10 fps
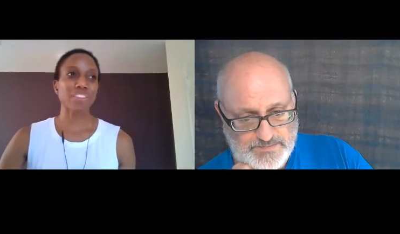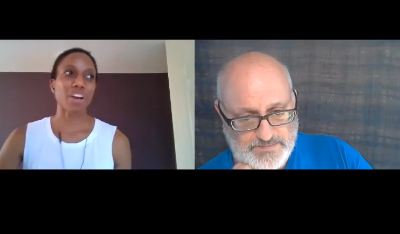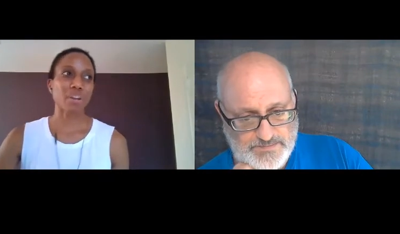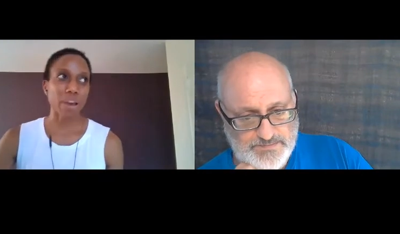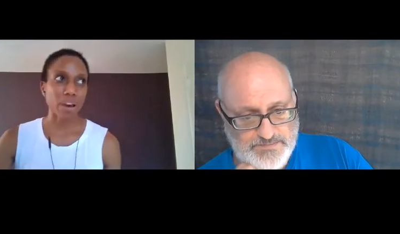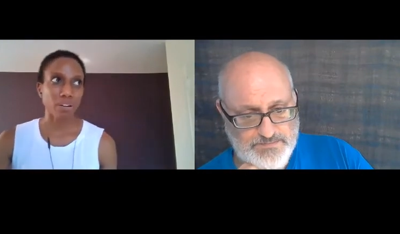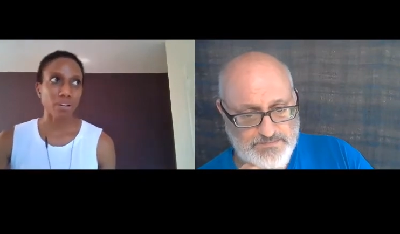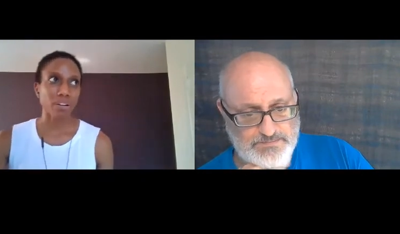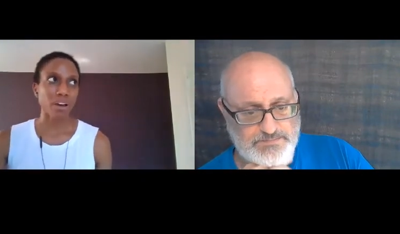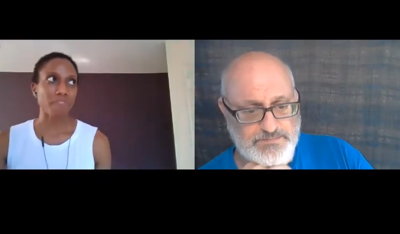Speaker 1: thought about
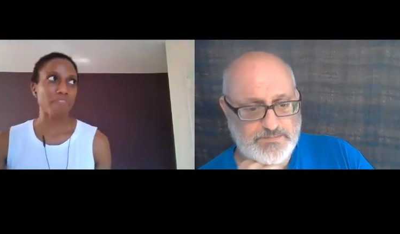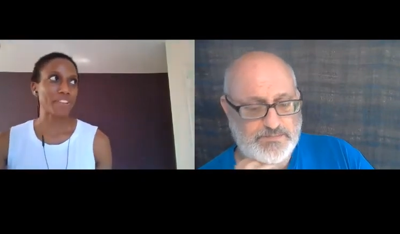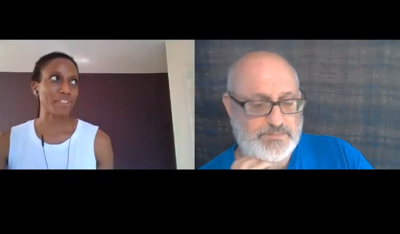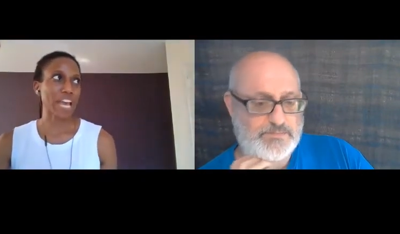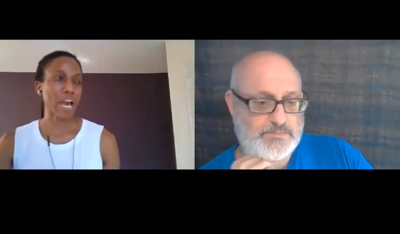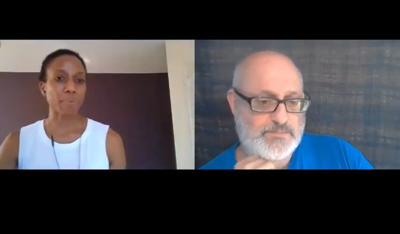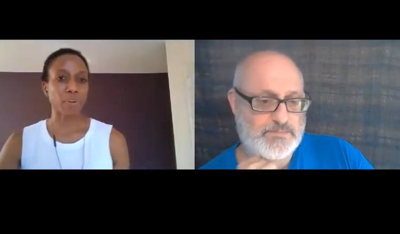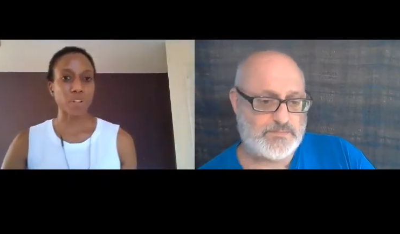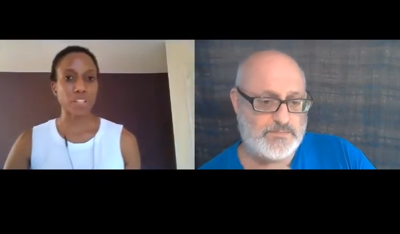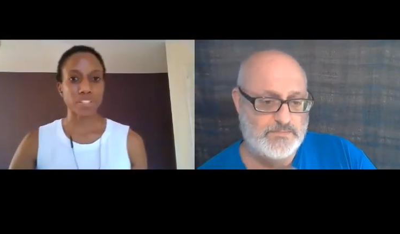uh, venture
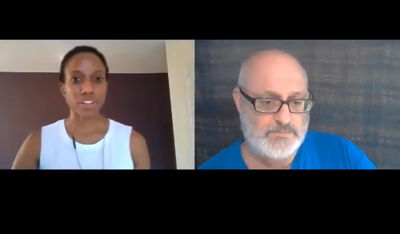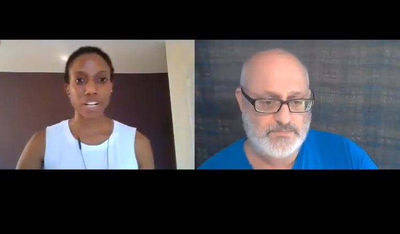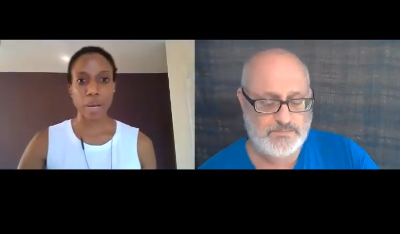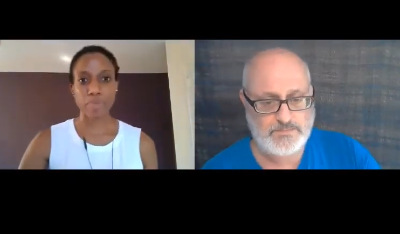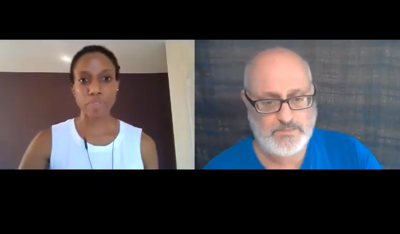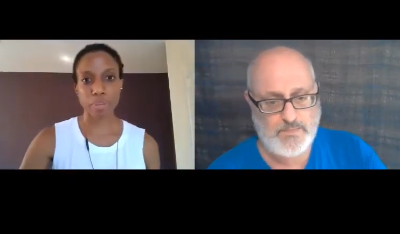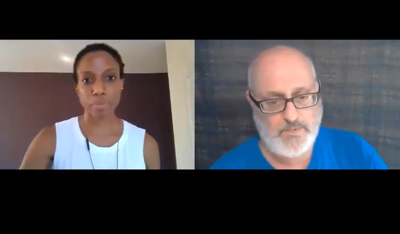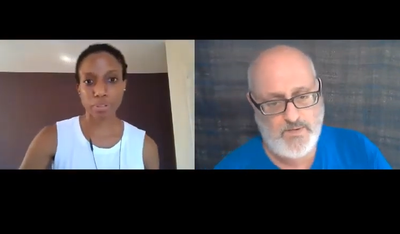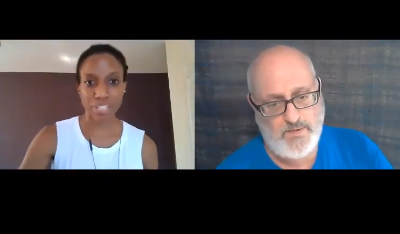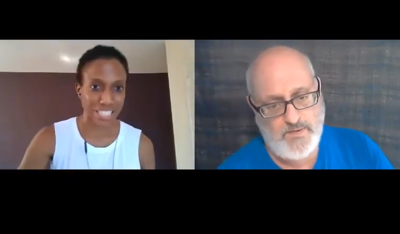capital and startups and
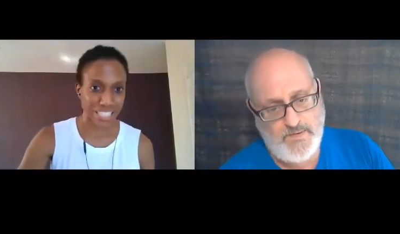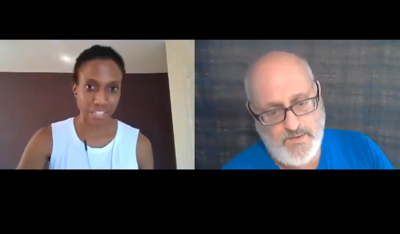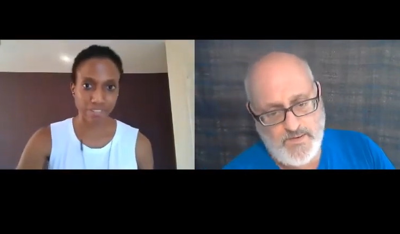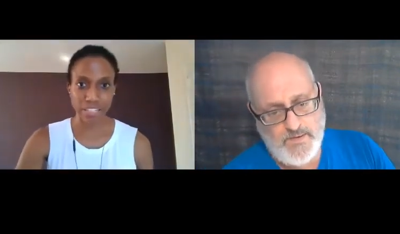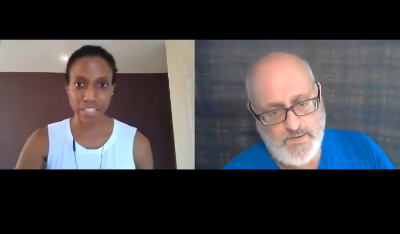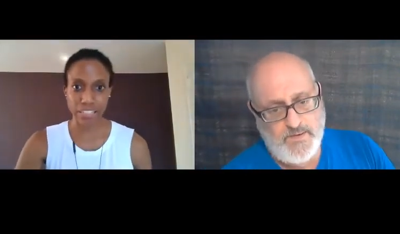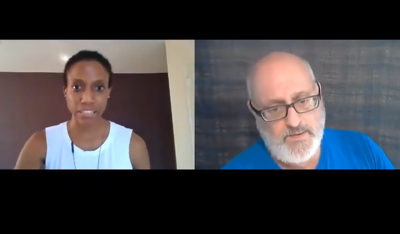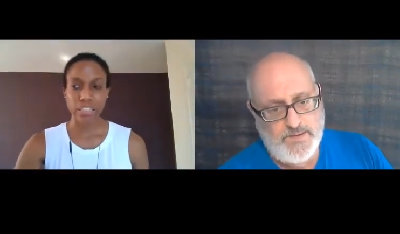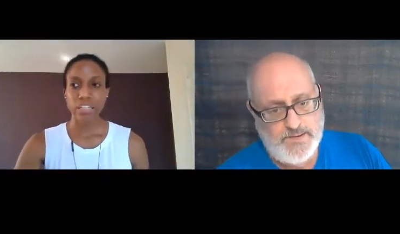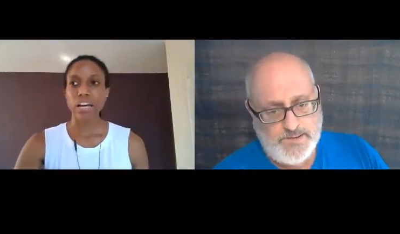people who need seed funding.
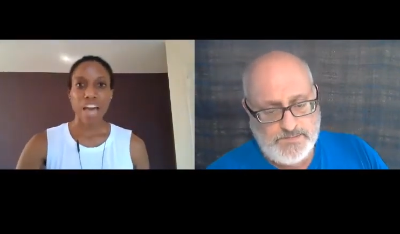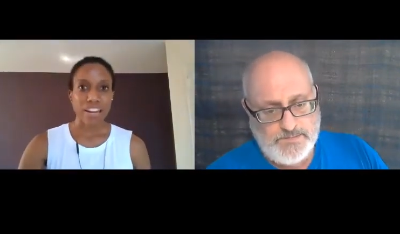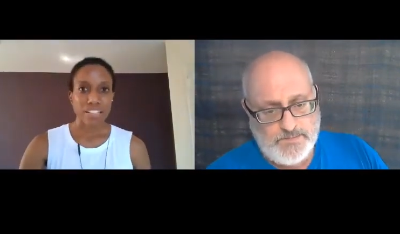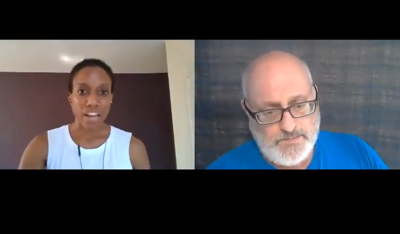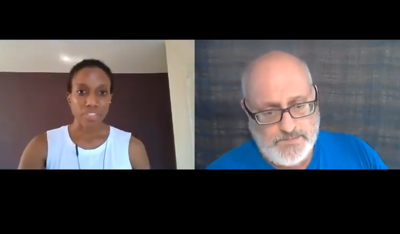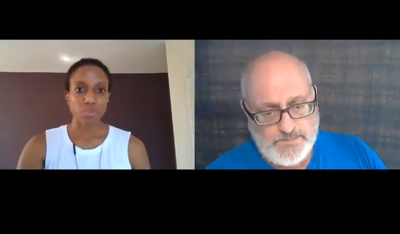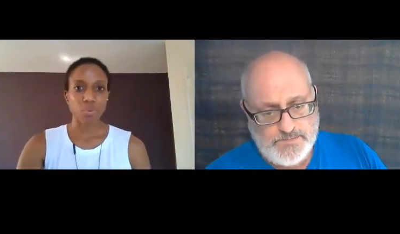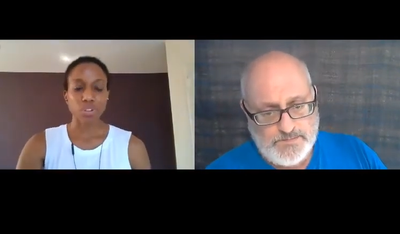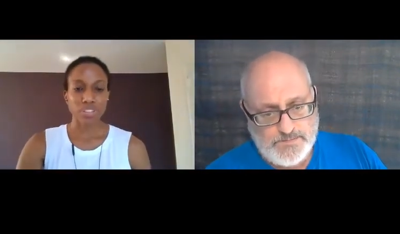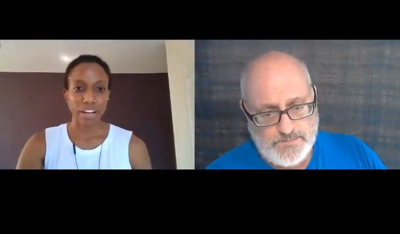That is not the
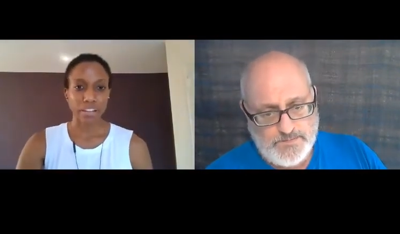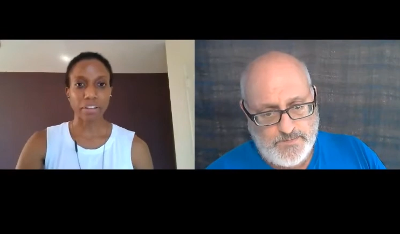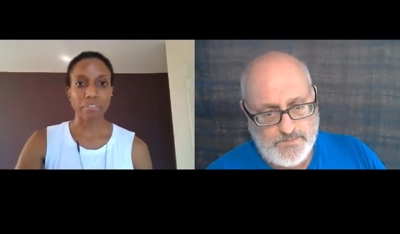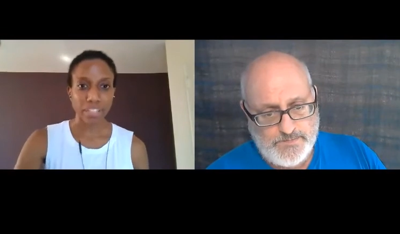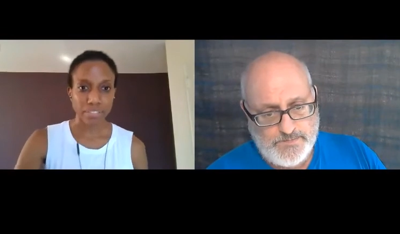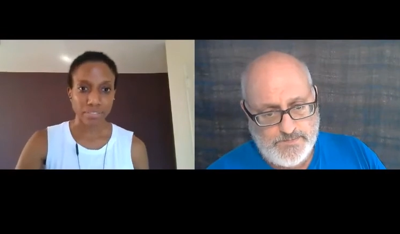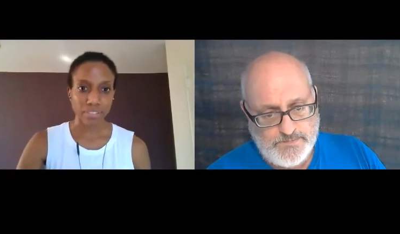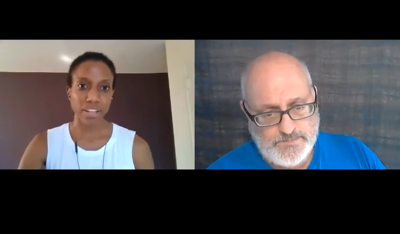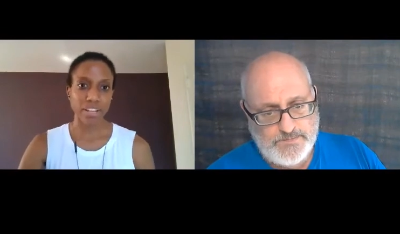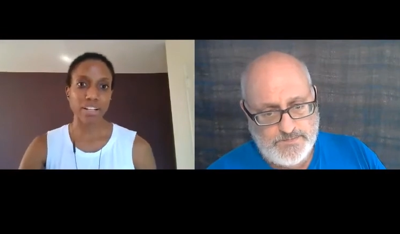world that I live in,
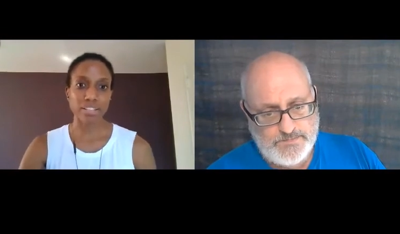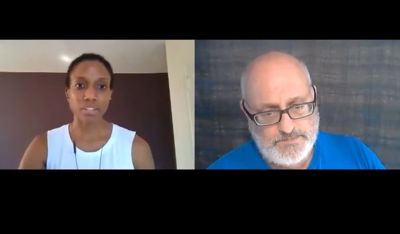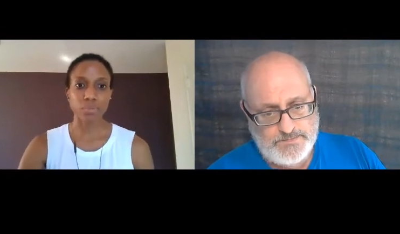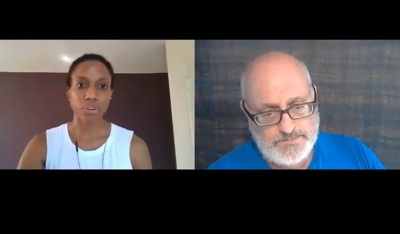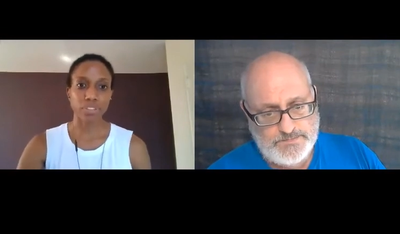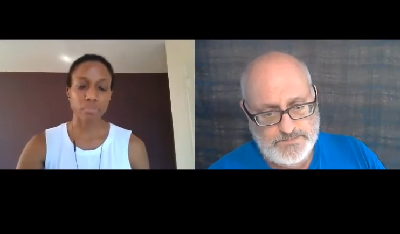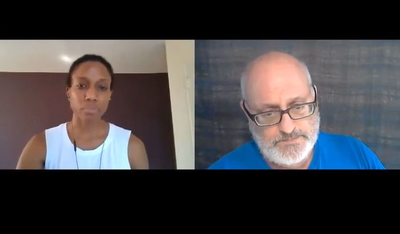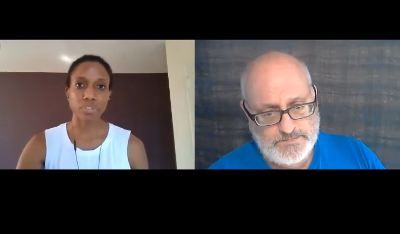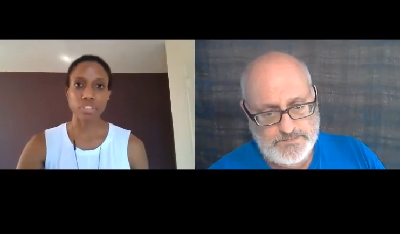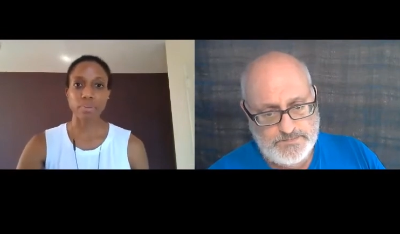and it isn't the world that
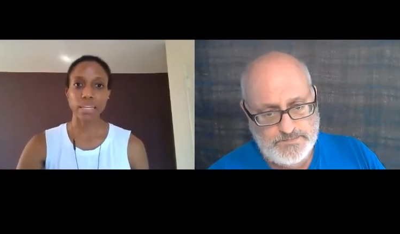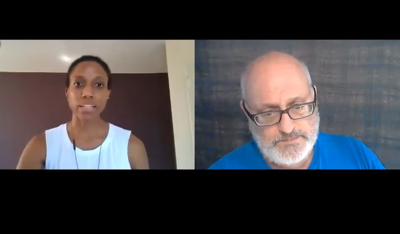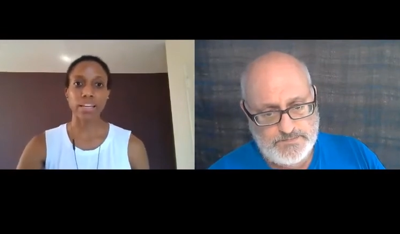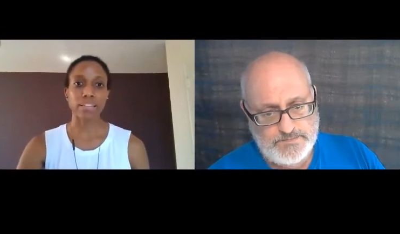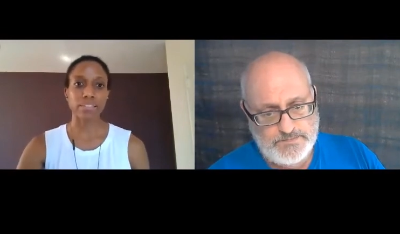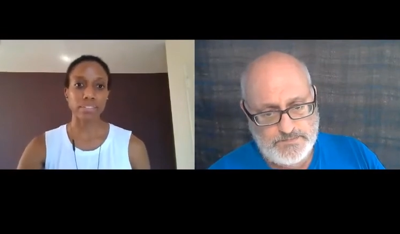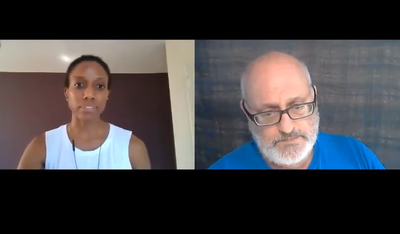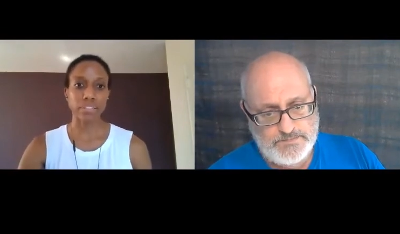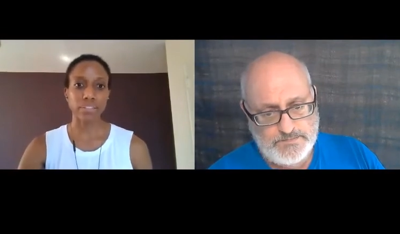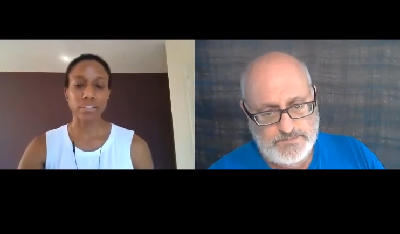most of my clients
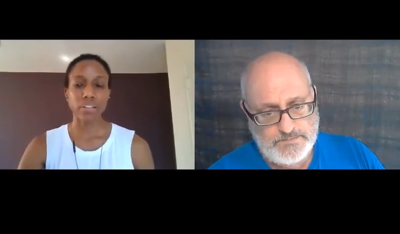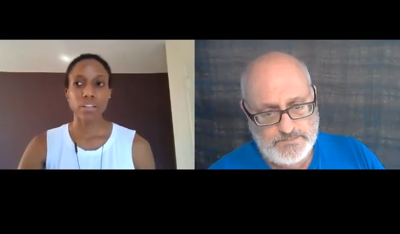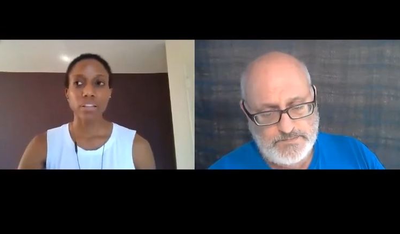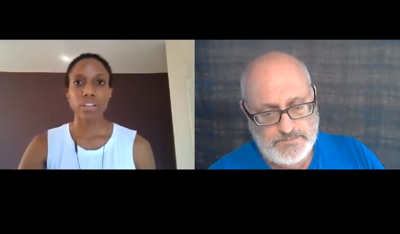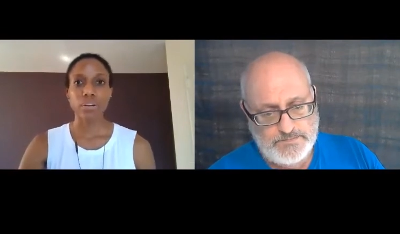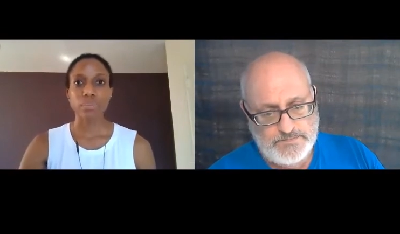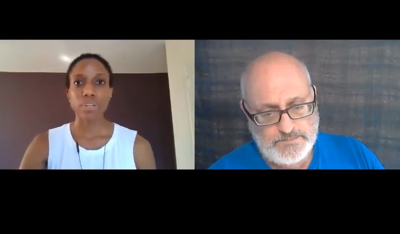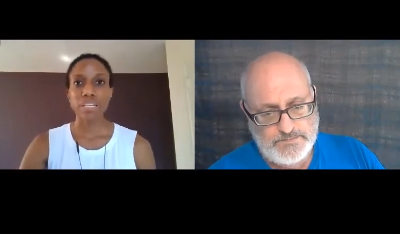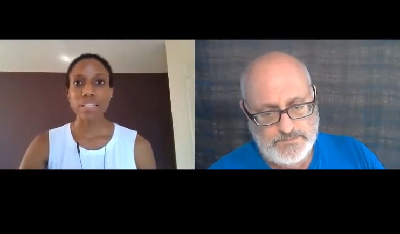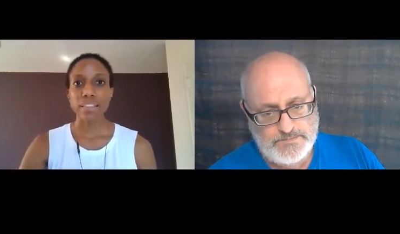live in. The
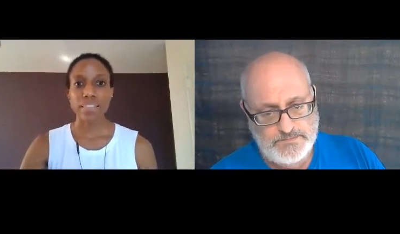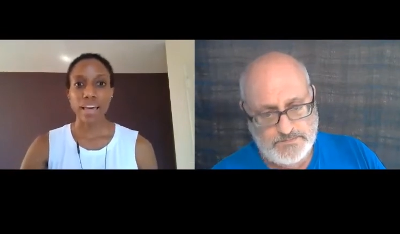reason